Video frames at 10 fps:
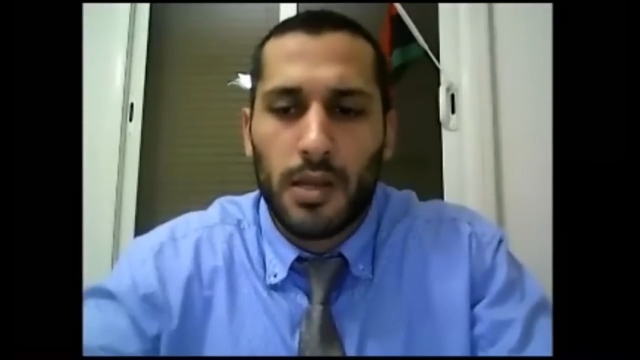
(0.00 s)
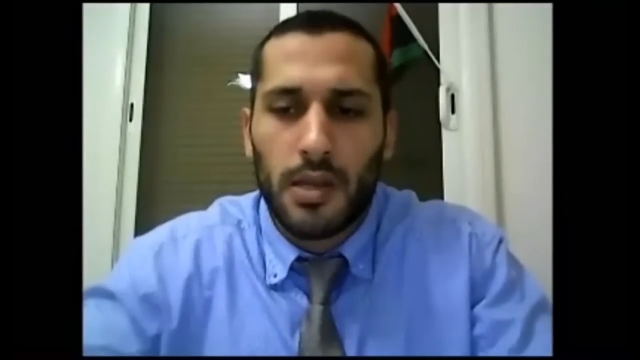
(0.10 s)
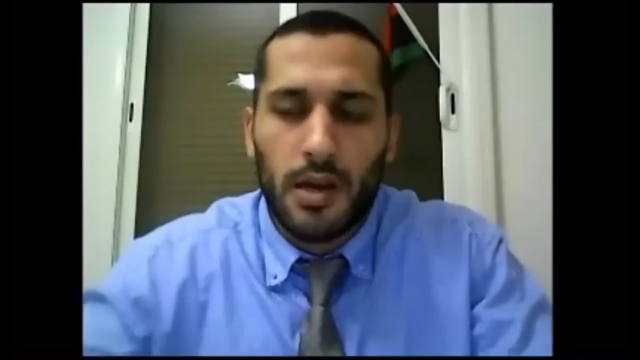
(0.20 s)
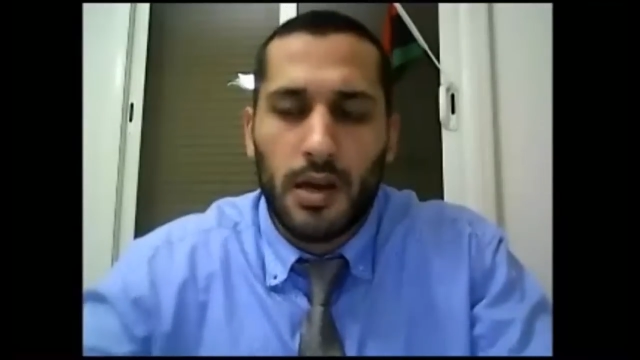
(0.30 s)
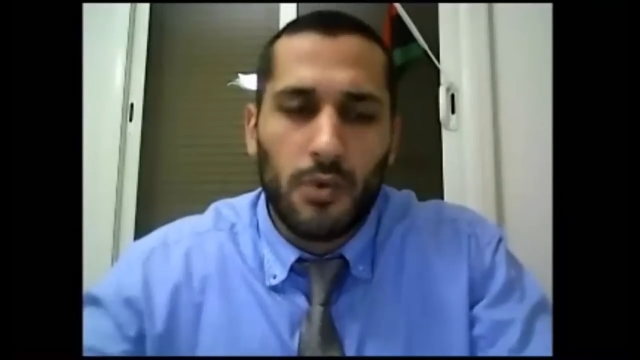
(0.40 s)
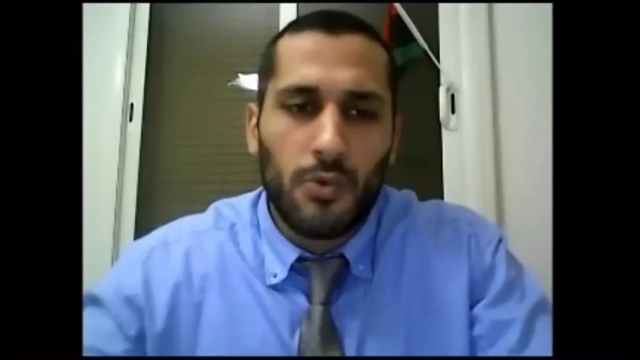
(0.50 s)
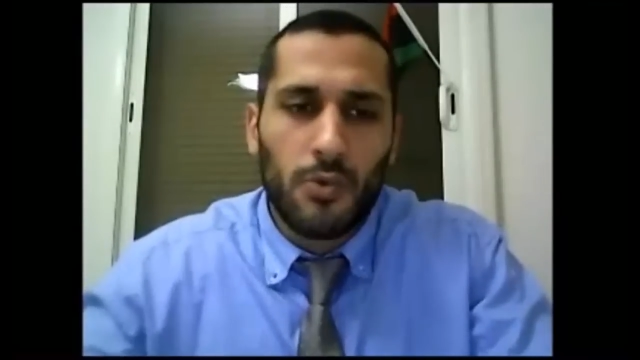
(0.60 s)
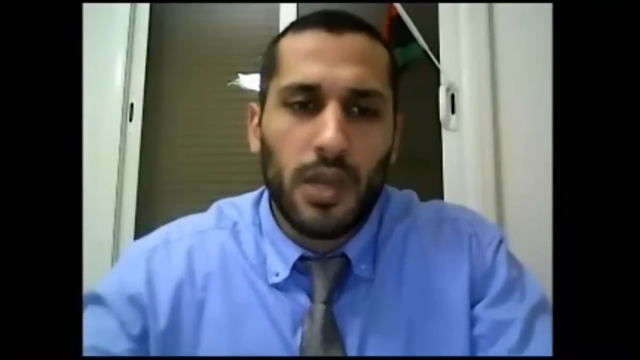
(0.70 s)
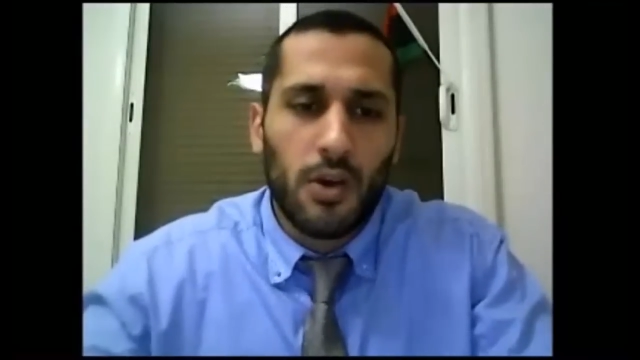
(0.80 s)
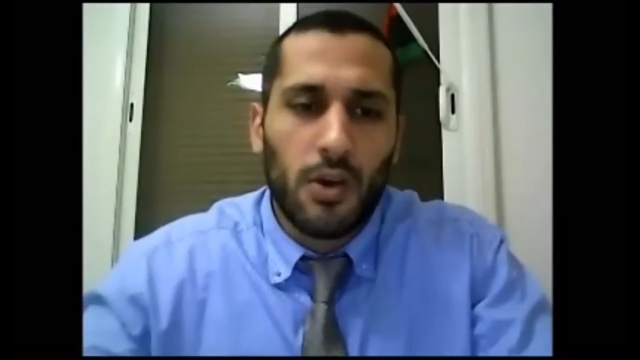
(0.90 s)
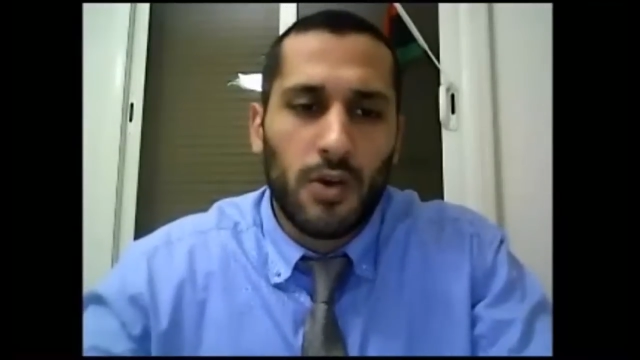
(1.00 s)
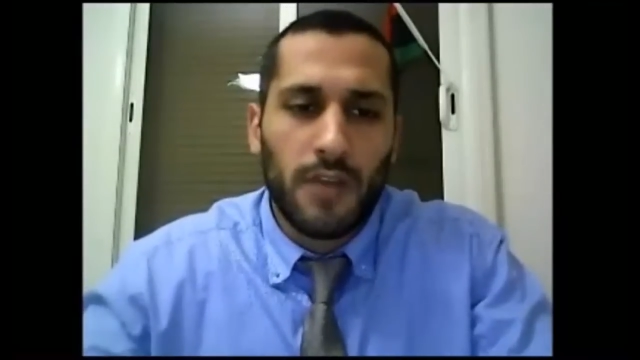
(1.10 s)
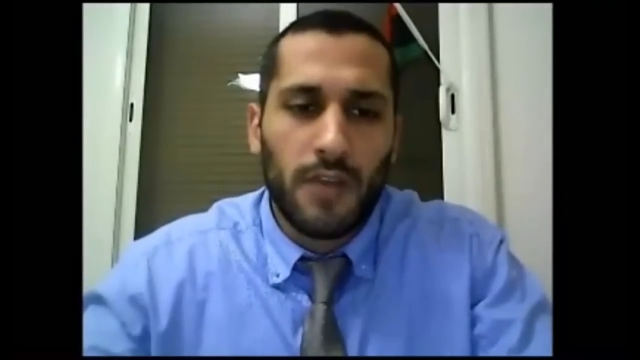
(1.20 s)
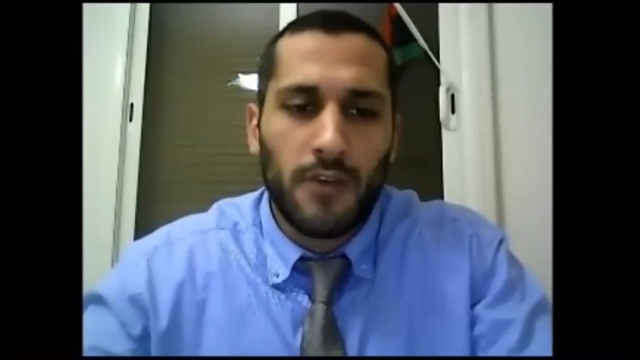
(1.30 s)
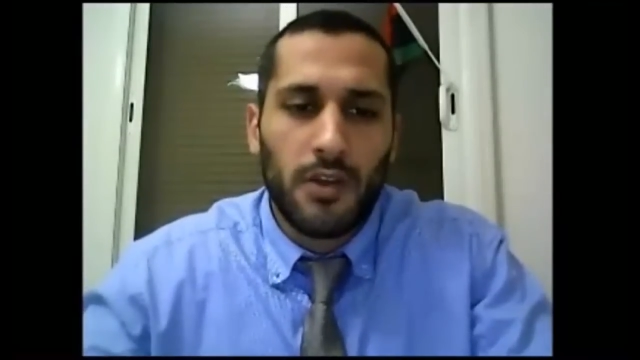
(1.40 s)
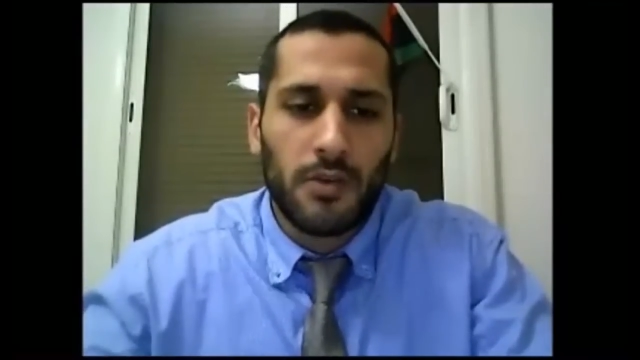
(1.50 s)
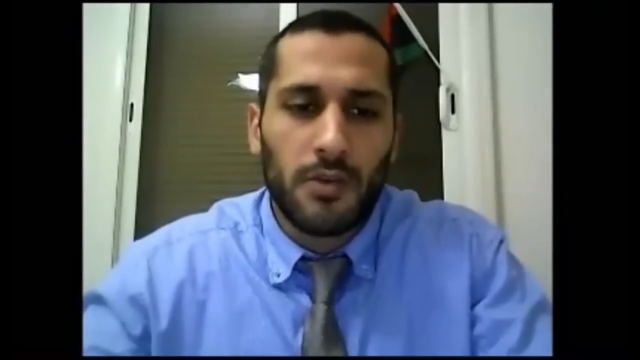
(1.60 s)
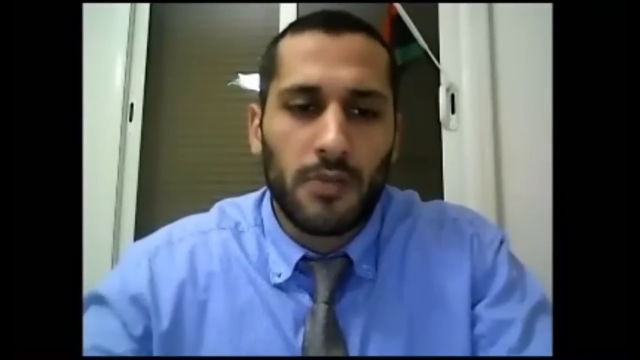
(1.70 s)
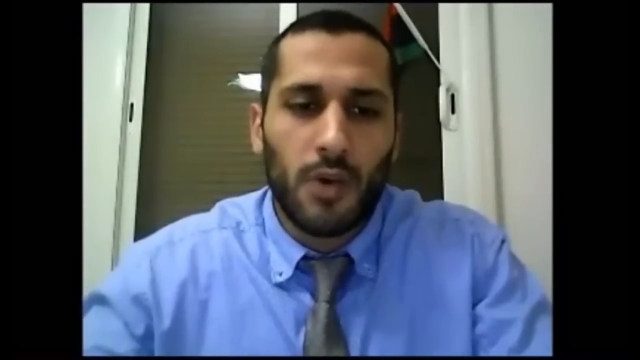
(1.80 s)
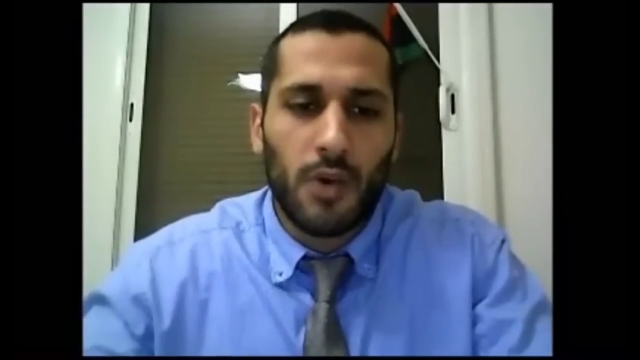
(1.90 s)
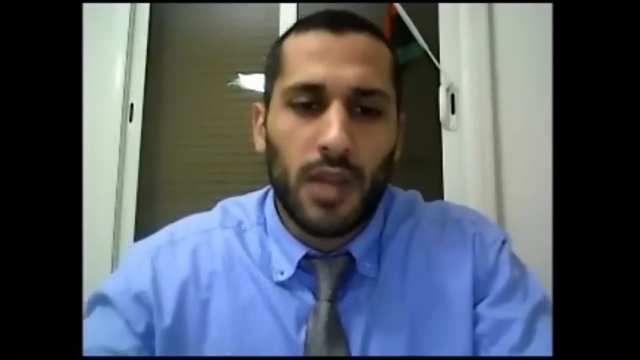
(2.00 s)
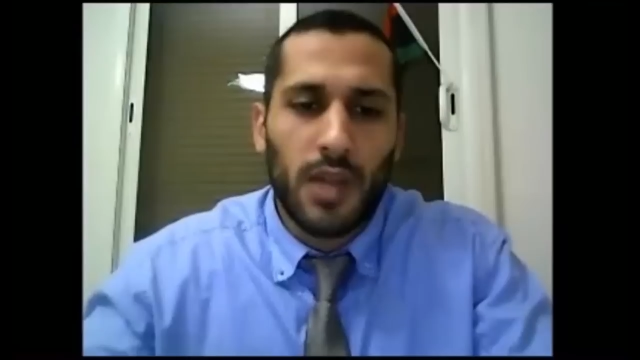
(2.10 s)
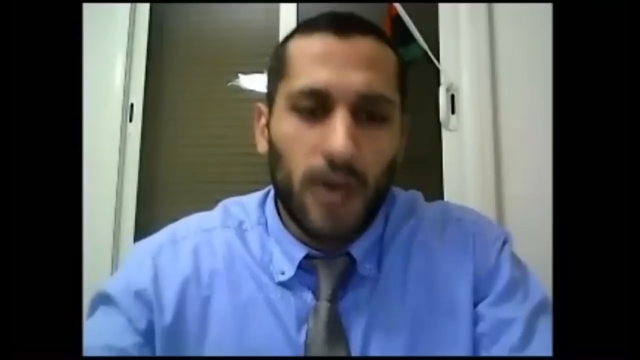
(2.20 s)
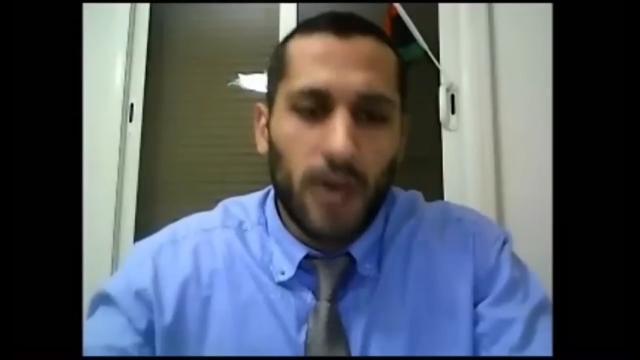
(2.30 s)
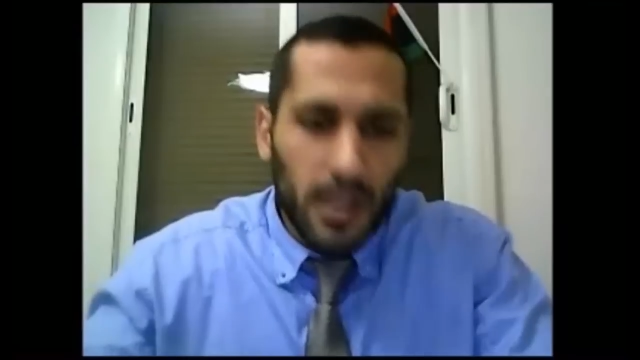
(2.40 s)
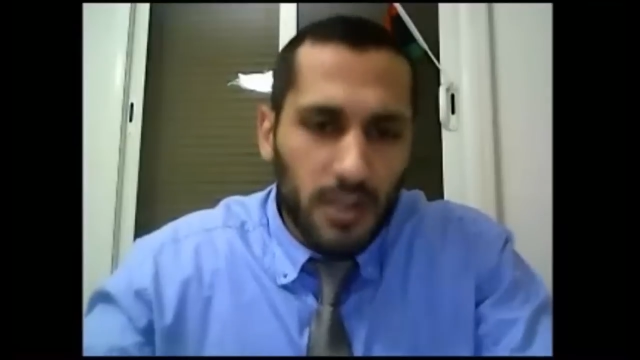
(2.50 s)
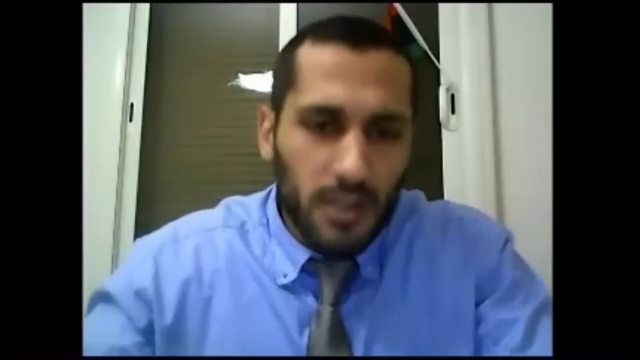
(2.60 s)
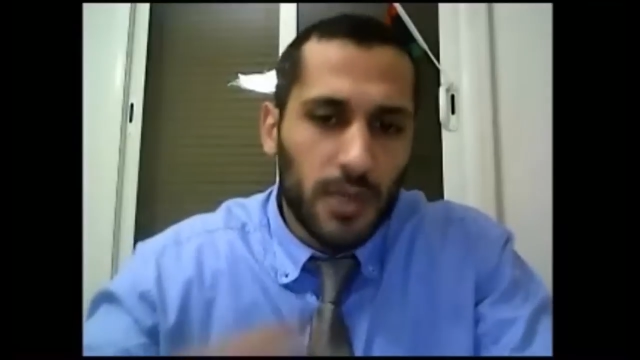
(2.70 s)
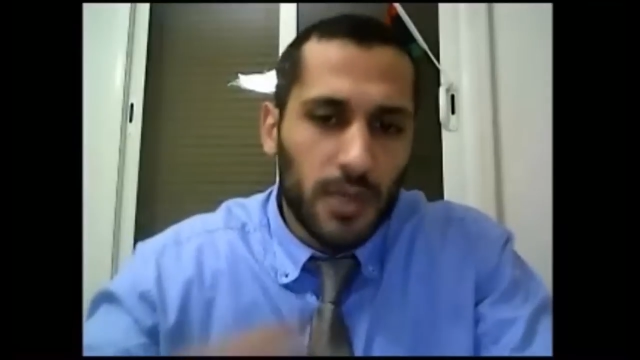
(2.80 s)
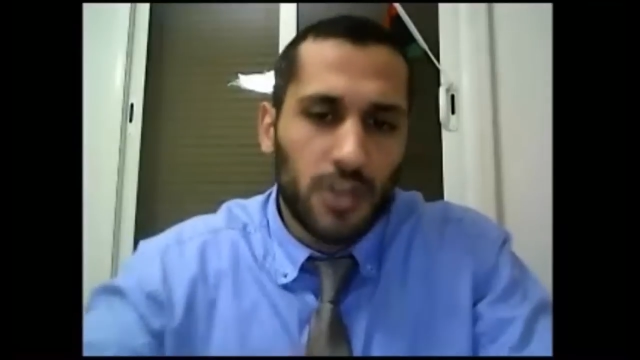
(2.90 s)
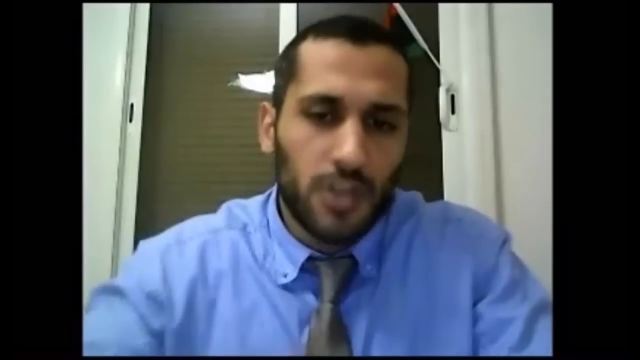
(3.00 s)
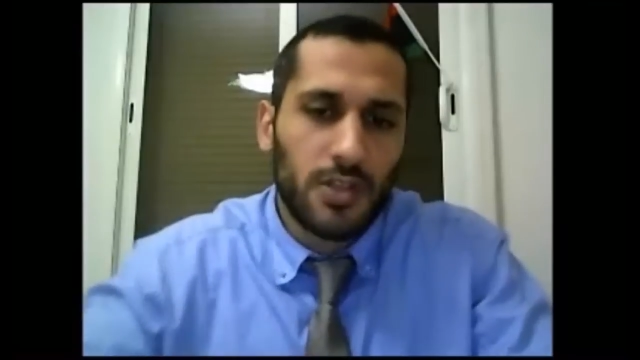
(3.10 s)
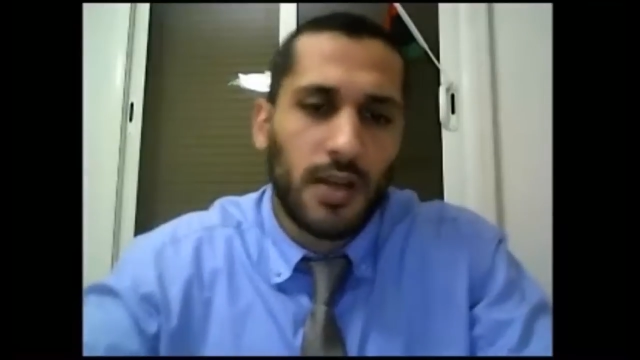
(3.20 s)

Now, without going any further, I will now end the speech,